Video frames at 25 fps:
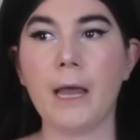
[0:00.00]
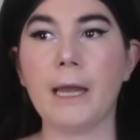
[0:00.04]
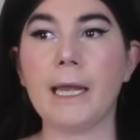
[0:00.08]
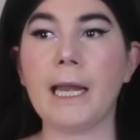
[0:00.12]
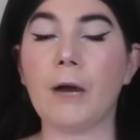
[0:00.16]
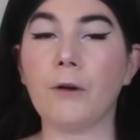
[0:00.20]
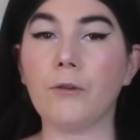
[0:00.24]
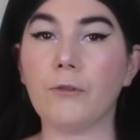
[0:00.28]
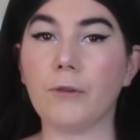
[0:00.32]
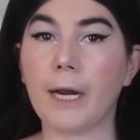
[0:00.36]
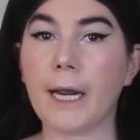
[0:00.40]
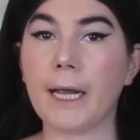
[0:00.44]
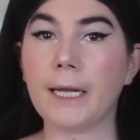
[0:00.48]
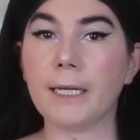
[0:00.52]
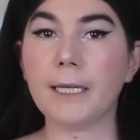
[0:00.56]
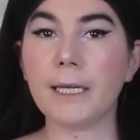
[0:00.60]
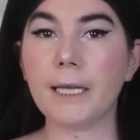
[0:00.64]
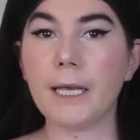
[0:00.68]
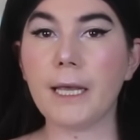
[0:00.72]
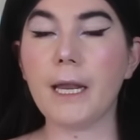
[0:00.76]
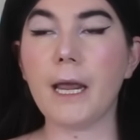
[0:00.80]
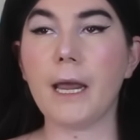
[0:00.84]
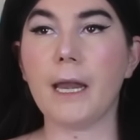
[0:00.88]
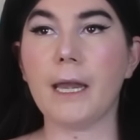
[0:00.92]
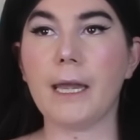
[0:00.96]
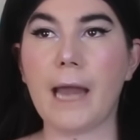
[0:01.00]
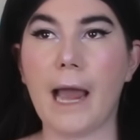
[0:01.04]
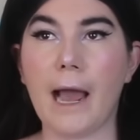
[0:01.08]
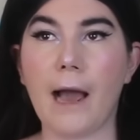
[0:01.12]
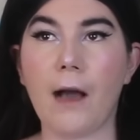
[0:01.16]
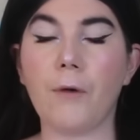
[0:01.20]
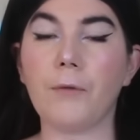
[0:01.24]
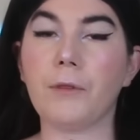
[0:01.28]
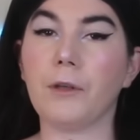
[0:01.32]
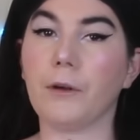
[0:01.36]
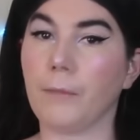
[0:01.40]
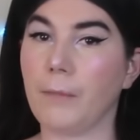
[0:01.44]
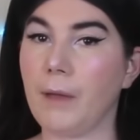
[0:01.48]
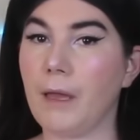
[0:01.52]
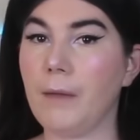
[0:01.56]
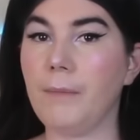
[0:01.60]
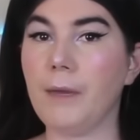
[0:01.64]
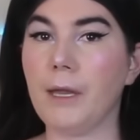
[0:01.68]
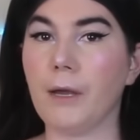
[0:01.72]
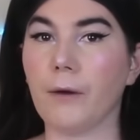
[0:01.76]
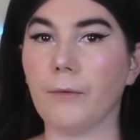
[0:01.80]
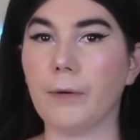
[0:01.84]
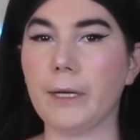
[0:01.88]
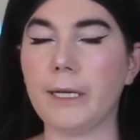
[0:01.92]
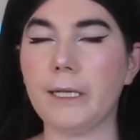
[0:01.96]
Now, granted, now there may
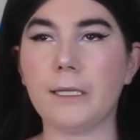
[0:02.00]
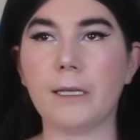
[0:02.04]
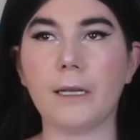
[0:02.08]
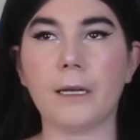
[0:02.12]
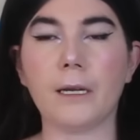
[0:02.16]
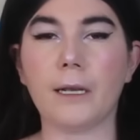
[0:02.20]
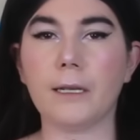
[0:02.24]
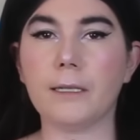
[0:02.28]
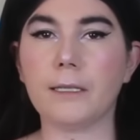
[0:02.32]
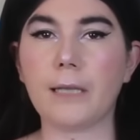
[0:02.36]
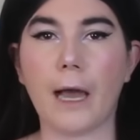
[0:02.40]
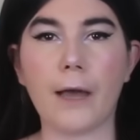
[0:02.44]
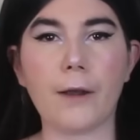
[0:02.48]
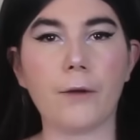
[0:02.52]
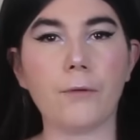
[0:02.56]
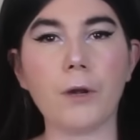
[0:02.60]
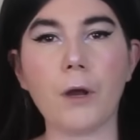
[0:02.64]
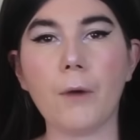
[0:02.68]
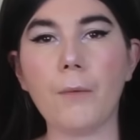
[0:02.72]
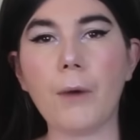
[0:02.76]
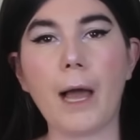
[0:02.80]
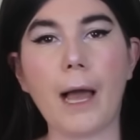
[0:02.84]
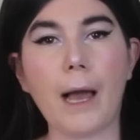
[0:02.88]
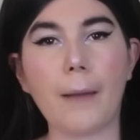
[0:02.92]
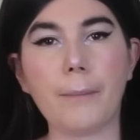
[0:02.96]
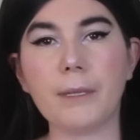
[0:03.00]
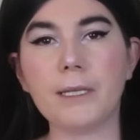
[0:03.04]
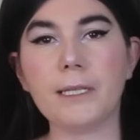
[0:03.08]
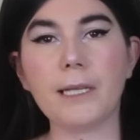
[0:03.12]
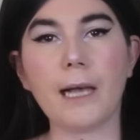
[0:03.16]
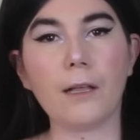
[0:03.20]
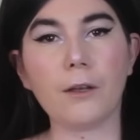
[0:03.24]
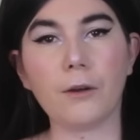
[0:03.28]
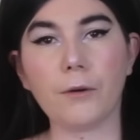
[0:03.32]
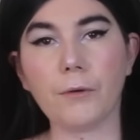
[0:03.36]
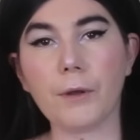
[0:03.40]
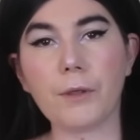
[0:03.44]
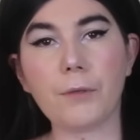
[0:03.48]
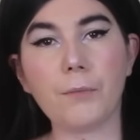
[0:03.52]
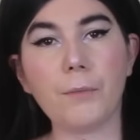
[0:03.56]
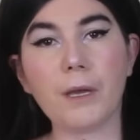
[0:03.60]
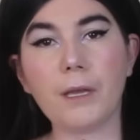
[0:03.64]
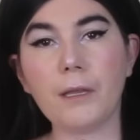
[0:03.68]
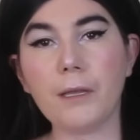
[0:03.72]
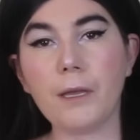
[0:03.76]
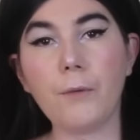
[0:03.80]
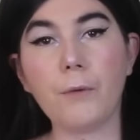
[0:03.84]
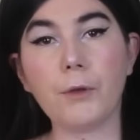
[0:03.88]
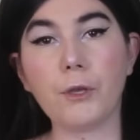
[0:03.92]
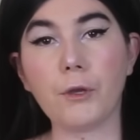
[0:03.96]
be a reason because I don't know what happens
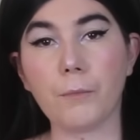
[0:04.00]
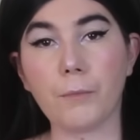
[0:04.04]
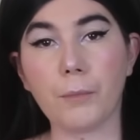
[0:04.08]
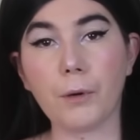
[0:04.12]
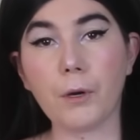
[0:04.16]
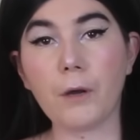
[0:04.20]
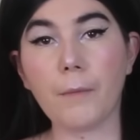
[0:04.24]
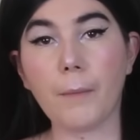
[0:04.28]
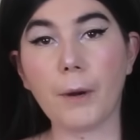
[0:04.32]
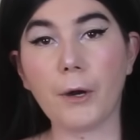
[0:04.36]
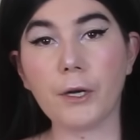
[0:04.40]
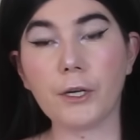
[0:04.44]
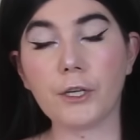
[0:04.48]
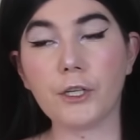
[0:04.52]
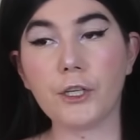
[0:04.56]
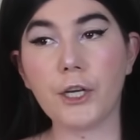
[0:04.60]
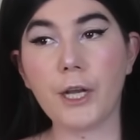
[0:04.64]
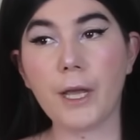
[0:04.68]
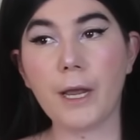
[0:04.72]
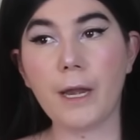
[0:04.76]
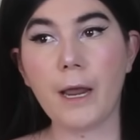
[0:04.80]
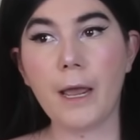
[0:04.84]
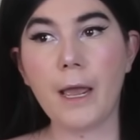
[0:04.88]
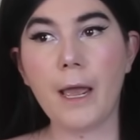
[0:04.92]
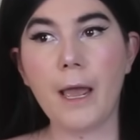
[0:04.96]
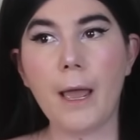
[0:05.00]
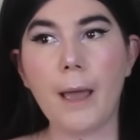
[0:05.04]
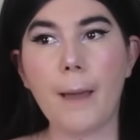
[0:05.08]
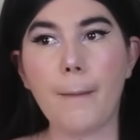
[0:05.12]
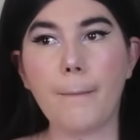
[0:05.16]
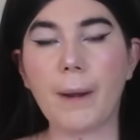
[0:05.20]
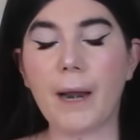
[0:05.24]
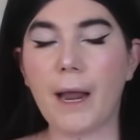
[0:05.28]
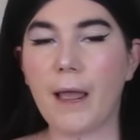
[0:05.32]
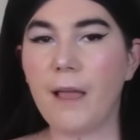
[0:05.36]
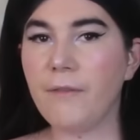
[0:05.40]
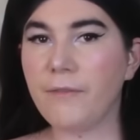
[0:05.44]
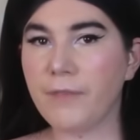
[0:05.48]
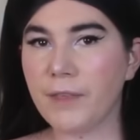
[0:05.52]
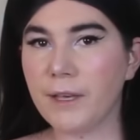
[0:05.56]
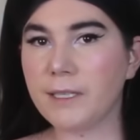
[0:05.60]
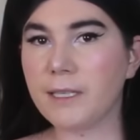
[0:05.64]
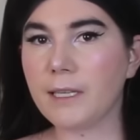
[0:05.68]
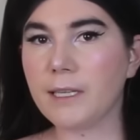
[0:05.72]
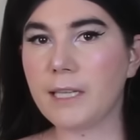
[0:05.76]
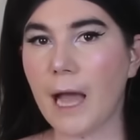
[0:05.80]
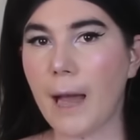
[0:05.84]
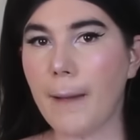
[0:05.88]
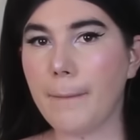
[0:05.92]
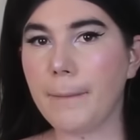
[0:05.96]
algorithmically when you bookmark shit, but if this
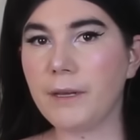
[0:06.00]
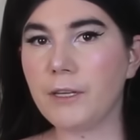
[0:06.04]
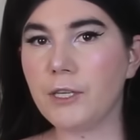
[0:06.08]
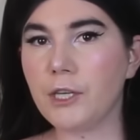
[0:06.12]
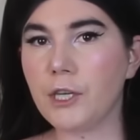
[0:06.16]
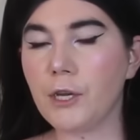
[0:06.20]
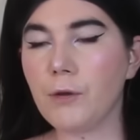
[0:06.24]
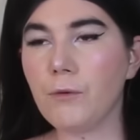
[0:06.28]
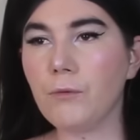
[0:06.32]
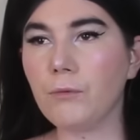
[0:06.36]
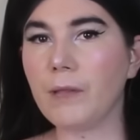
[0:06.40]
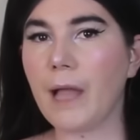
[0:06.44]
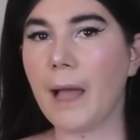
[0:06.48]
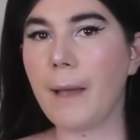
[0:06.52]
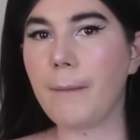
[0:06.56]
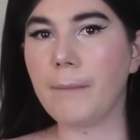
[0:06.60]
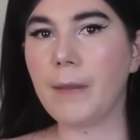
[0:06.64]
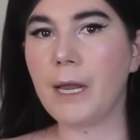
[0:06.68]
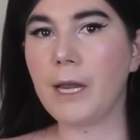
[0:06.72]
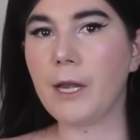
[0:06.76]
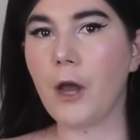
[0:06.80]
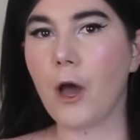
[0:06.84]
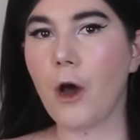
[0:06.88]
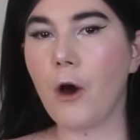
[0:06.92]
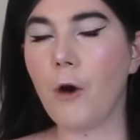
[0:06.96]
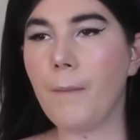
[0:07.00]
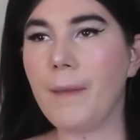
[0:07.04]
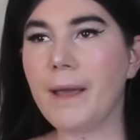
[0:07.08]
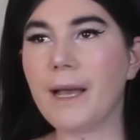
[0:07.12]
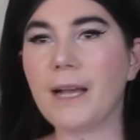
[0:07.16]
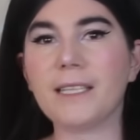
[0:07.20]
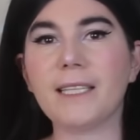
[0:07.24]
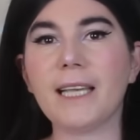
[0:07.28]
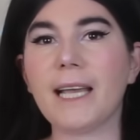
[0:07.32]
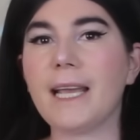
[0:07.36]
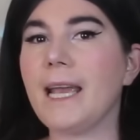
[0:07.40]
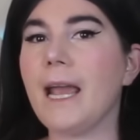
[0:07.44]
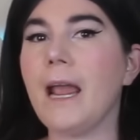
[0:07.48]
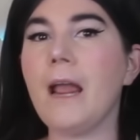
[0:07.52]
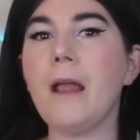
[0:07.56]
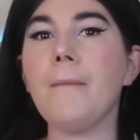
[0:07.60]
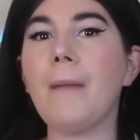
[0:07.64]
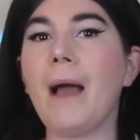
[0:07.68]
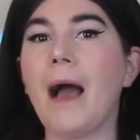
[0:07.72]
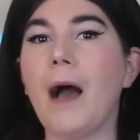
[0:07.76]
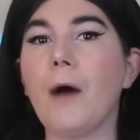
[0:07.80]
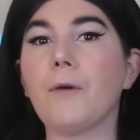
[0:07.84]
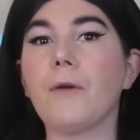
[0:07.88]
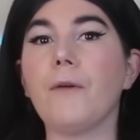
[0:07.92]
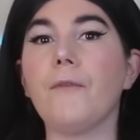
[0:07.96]
has happened to you, let me know because it came
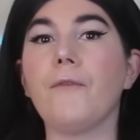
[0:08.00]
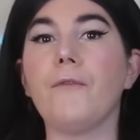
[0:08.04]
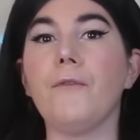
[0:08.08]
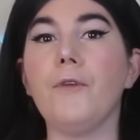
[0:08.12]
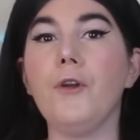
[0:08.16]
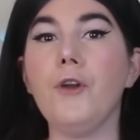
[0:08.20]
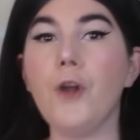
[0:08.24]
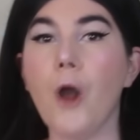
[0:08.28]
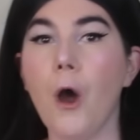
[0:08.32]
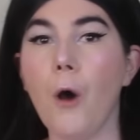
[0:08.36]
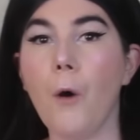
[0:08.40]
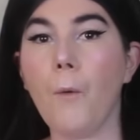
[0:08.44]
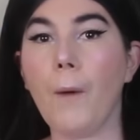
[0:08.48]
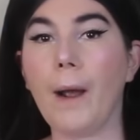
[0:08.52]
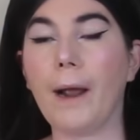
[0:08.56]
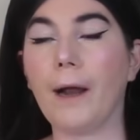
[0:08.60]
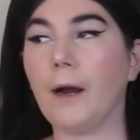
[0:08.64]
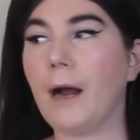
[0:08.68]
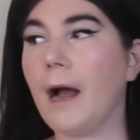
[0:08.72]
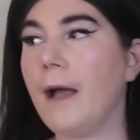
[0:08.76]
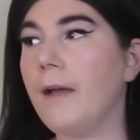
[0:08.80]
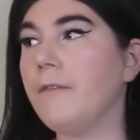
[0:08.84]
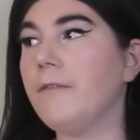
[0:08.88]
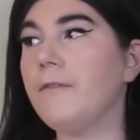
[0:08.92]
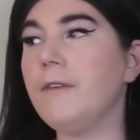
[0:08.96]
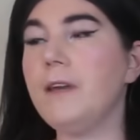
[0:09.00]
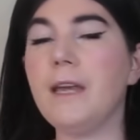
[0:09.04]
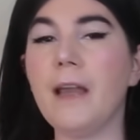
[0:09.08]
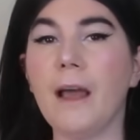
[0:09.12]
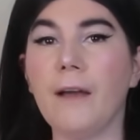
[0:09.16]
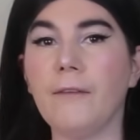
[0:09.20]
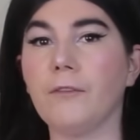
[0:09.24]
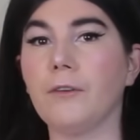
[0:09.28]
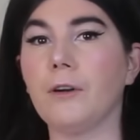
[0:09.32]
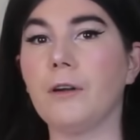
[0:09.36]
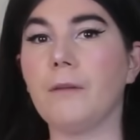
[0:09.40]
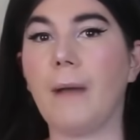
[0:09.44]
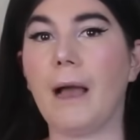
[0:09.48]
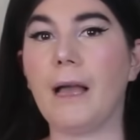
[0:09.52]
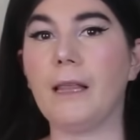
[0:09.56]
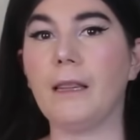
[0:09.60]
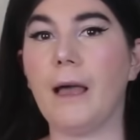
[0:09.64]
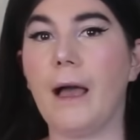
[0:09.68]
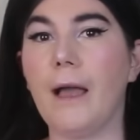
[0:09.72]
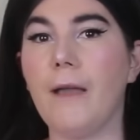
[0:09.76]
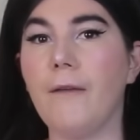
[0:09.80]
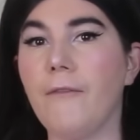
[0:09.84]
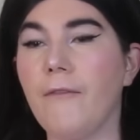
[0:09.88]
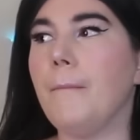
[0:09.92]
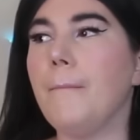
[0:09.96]
out of nowhere. I've never in my
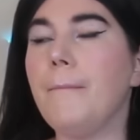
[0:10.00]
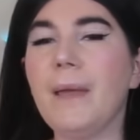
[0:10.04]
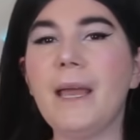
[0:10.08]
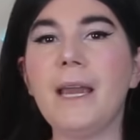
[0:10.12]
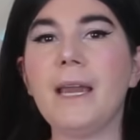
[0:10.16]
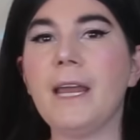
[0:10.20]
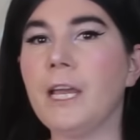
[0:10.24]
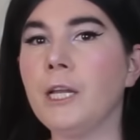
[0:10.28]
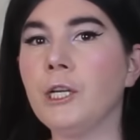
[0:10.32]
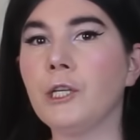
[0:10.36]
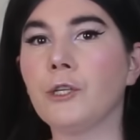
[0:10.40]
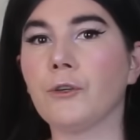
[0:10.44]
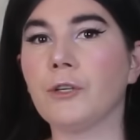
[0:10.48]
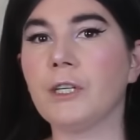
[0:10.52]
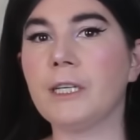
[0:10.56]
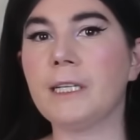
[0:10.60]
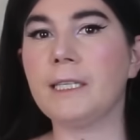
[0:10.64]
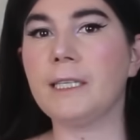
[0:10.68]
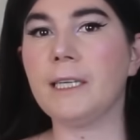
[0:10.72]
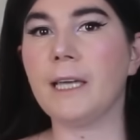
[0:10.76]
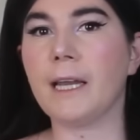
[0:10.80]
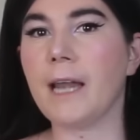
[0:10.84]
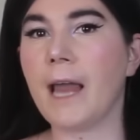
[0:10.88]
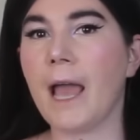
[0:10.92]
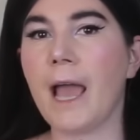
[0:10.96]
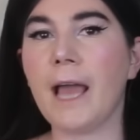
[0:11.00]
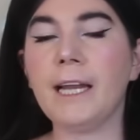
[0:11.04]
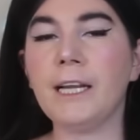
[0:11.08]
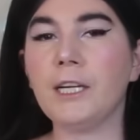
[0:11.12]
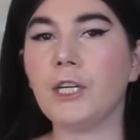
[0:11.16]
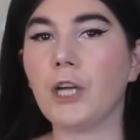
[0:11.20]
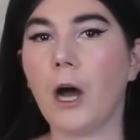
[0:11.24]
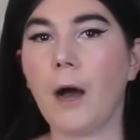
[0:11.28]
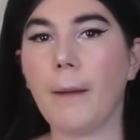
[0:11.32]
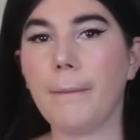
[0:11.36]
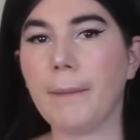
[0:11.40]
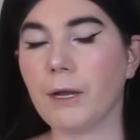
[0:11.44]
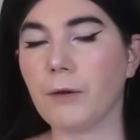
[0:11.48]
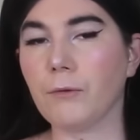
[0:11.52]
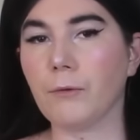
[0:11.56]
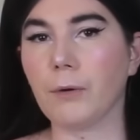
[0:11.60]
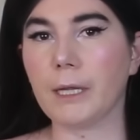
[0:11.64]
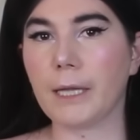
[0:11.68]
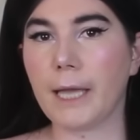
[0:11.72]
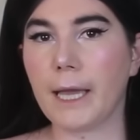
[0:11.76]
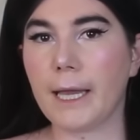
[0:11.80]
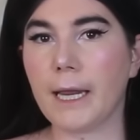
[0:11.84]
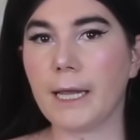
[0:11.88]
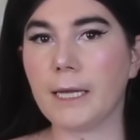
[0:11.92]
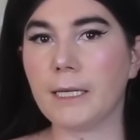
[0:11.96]
life been interested in any topic
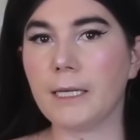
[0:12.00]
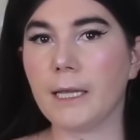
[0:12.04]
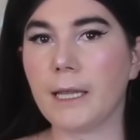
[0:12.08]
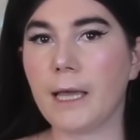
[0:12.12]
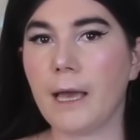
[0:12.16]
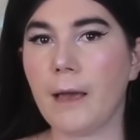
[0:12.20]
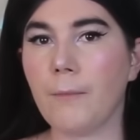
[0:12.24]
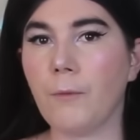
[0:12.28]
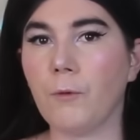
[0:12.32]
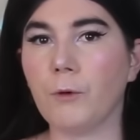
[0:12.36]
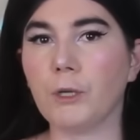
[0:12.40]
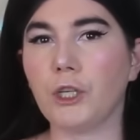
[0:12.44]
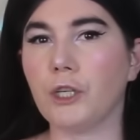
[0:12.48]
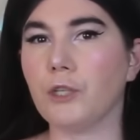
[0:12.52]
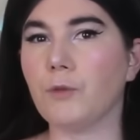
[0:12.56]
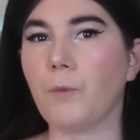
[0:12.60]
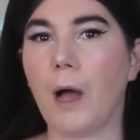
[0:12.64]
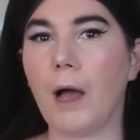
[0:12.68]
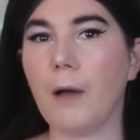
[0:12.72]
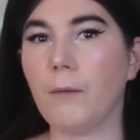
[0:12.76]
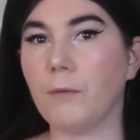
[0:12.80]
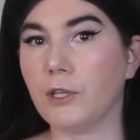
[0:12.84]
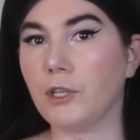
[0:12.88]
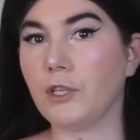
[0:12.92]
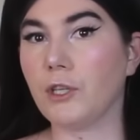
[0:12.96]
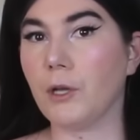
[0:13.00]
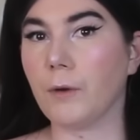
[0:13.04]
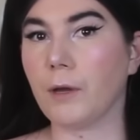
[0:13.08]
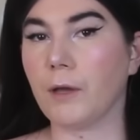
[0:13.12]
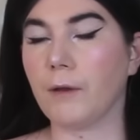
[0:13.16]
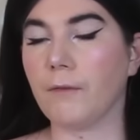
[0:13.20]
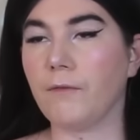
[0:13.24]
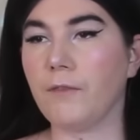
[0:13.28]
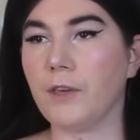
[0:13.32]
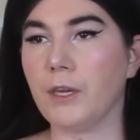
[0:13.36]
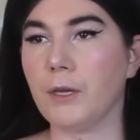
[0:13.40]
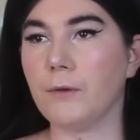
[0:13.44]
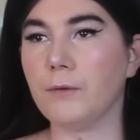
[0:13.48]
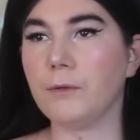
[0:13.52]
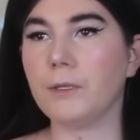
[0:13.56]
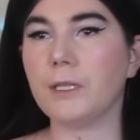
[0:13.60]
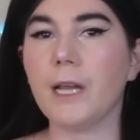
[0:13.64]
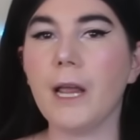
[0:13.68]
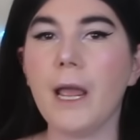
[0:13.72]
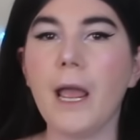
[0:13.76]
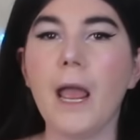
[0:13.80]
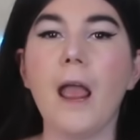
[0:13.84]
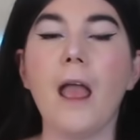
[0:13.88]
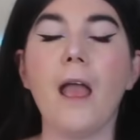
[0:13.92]
relating to them, which is why I was so confused.